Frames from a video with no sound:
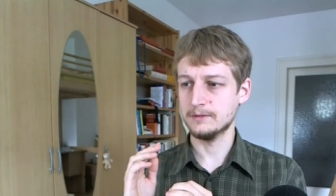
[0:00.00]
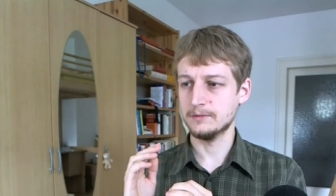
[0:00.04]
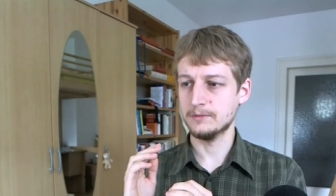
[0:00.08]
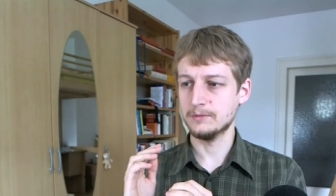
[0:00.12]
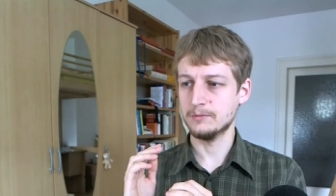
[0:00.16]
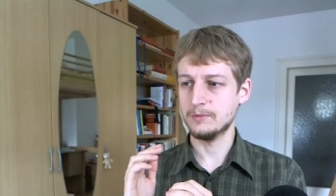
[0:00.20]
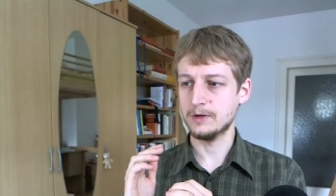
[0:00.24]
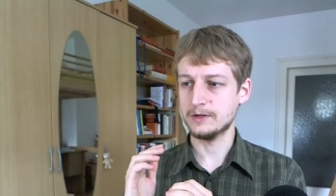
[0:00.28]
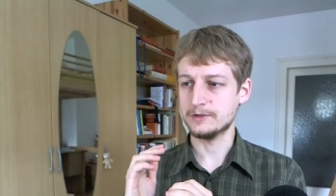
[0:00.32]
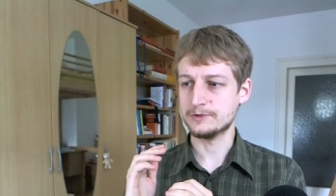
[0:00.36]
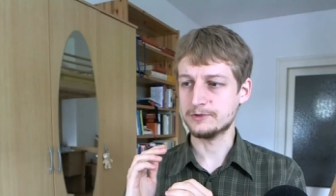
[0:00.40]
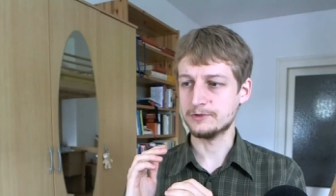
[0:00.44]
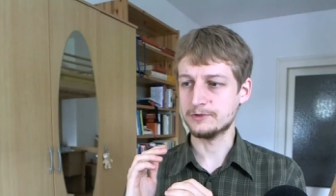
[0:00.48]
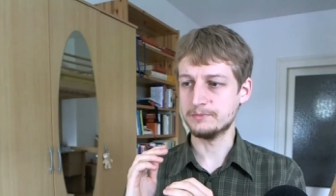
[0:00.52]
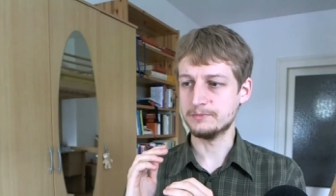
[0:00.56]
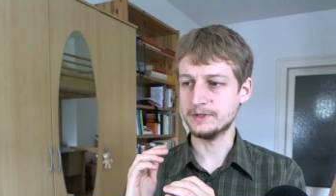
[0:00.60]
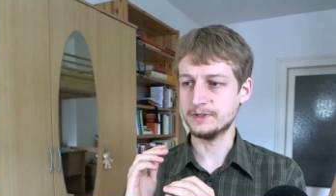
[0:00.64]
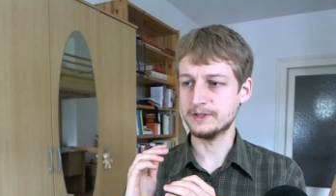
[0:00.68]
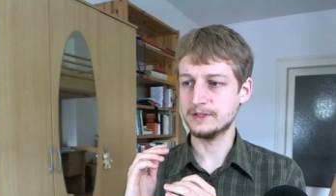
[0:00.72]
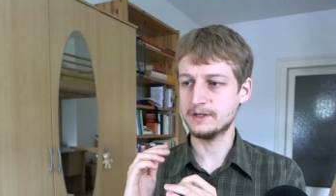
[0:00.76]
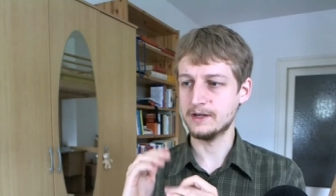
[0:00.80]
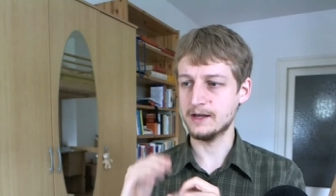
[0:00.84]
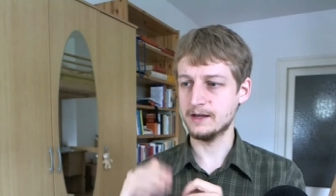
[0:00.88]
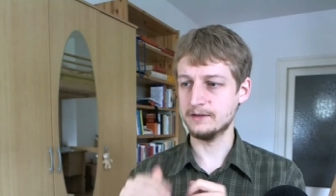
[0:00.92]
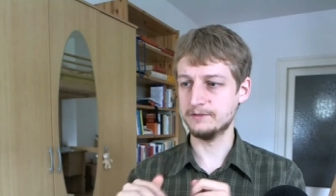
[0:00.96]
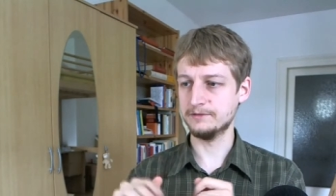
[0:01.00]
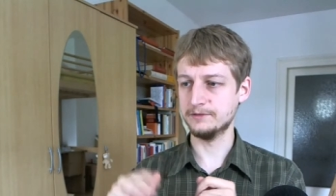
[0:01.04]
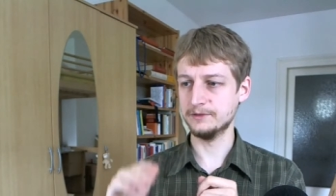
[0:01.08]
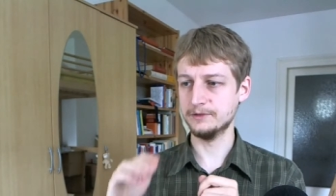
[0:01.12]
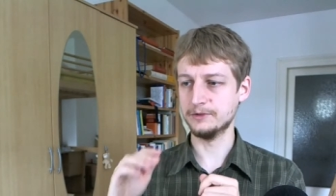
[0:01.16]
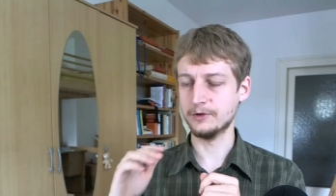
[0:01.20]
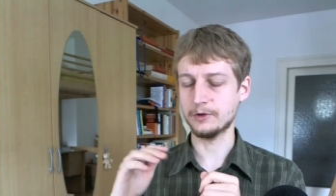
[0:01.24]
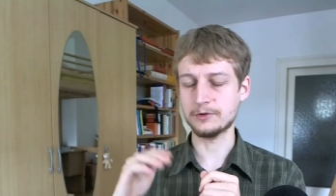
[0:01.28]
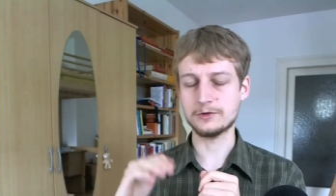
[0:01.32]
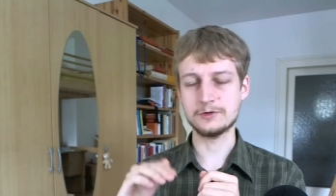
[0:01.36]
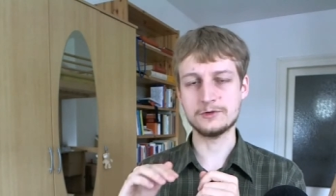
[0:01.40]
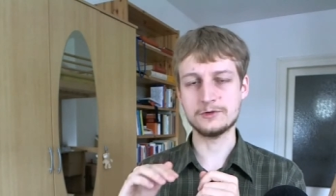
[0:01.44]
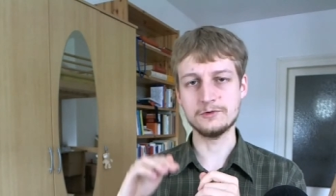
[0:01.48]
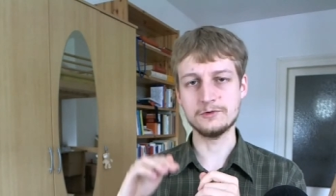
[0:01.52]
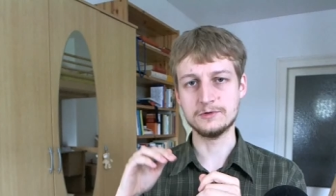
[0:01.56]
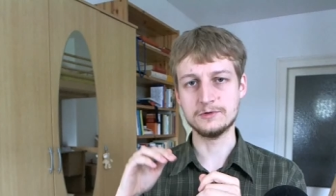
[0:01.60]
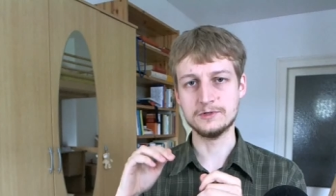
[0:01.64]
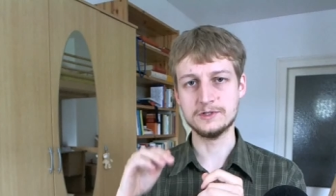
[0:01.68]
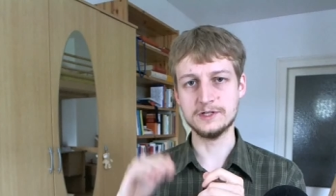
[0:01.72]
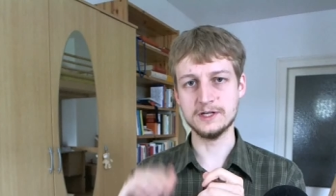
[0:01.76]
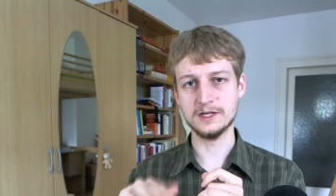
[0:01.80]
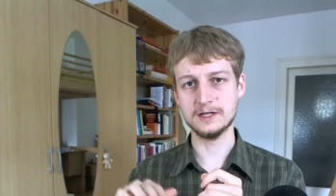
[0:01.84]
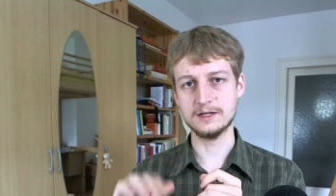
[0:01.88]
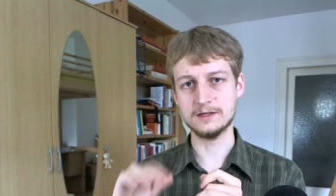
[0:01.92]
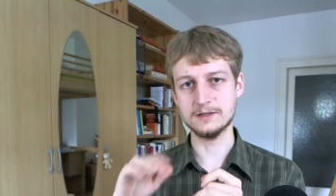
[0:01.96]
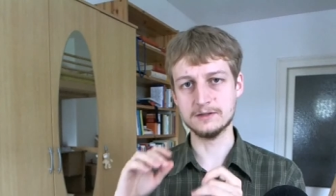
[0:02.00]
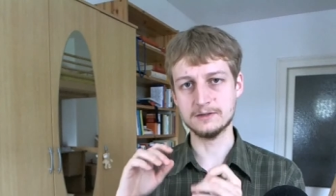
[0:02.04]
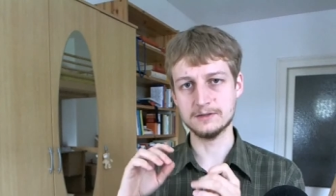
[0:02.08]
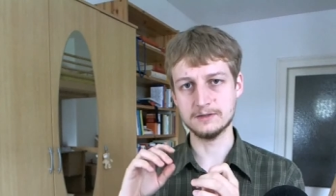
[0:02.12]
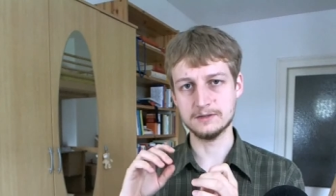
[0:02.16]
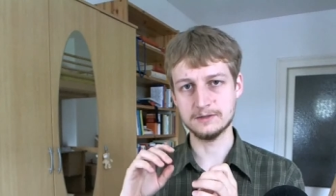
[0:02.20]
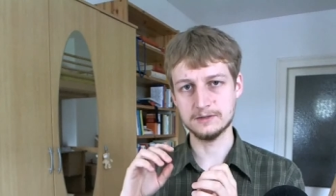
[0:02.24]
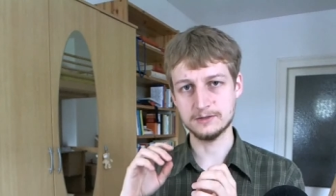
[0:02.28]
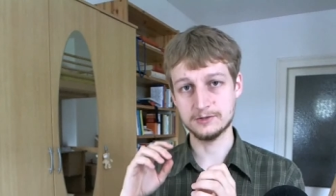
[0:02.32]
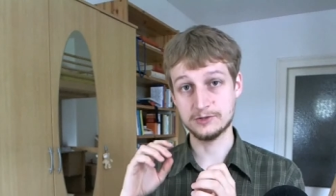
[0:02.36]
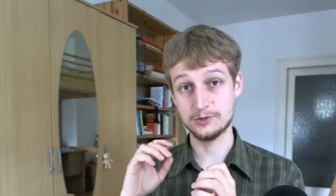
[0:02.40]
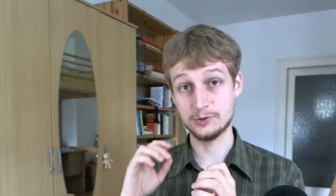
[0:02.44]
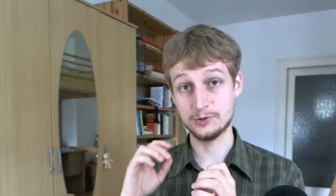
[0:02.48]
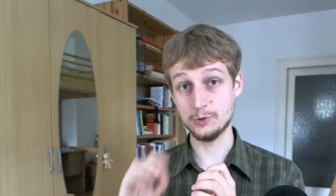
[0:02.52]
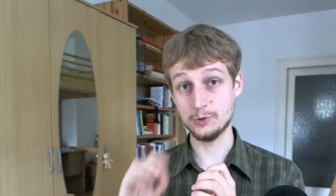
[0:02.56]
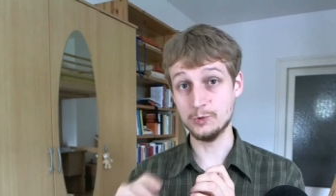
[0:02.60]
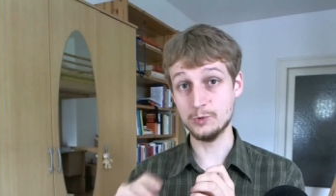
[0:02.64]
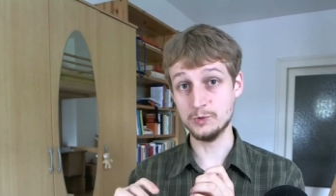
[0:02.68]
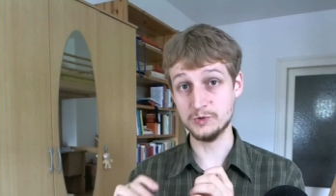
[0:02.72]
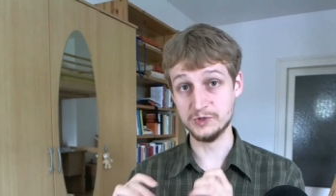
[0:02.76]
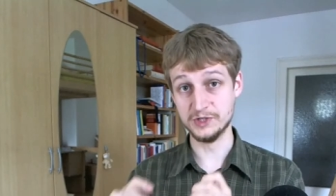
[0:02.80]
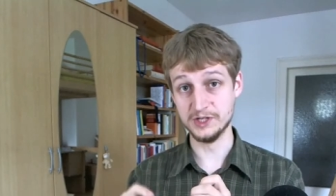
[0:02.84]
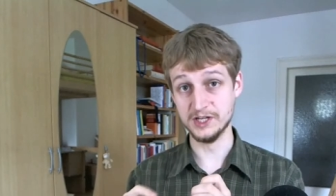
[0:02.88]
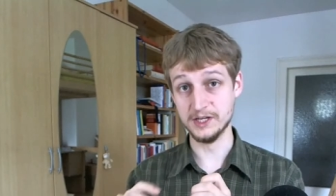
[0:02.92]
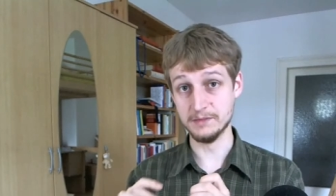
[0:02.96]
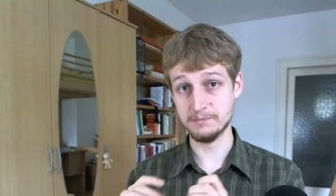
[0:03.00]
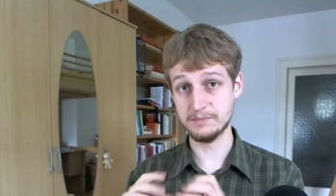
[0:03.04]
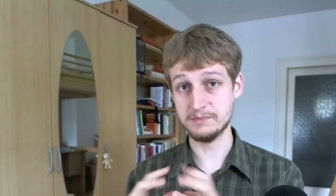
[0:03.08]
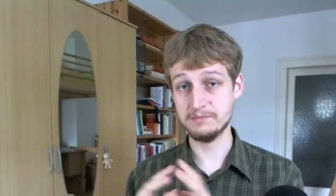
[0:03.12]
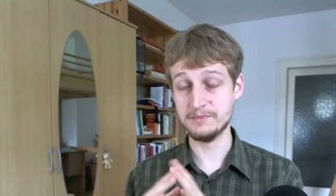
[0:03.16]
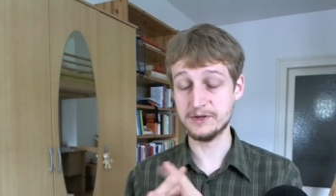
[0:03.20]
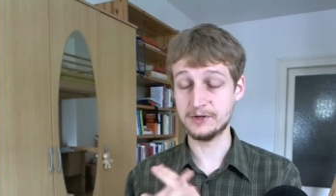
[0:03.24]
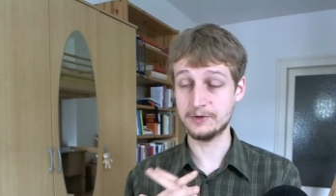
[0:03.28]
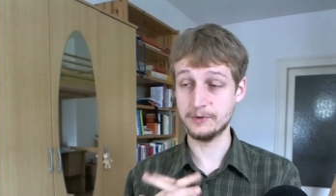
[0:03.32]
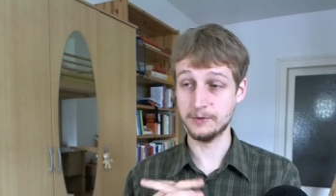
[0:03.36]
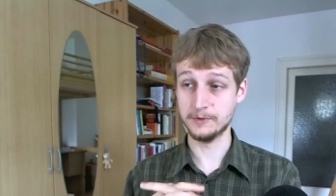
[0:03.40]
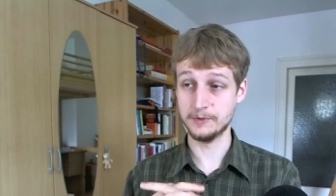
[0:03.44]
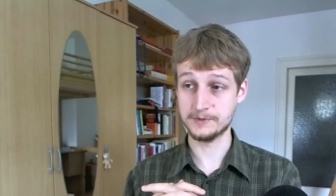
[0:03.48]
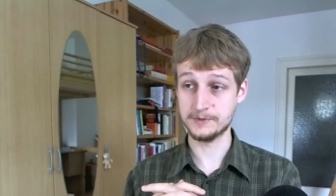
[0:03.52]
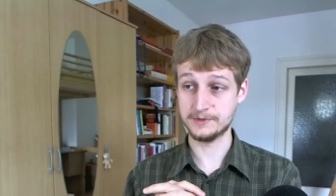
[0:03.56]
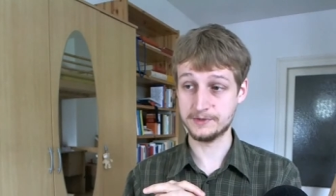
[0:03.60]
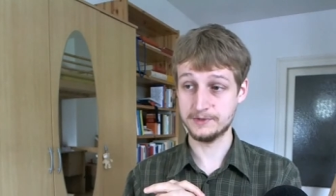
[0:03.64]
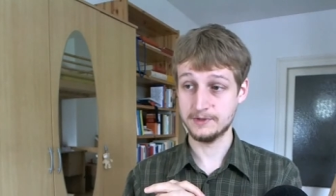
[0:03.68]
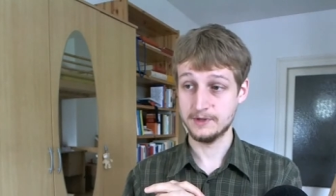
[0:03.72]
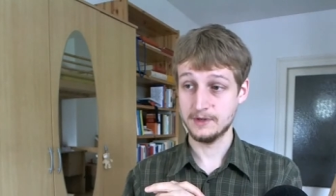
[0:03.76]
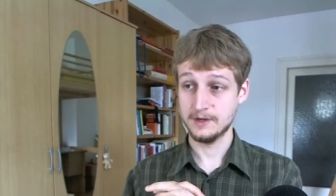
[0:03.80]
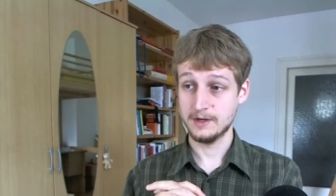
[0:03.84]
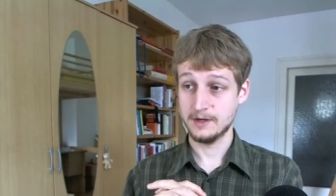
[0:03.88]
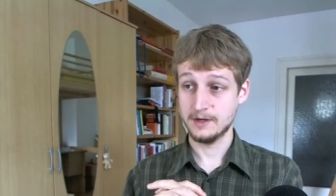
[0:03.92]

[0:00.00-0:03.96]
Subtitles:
one should be careful not to dig too deep, because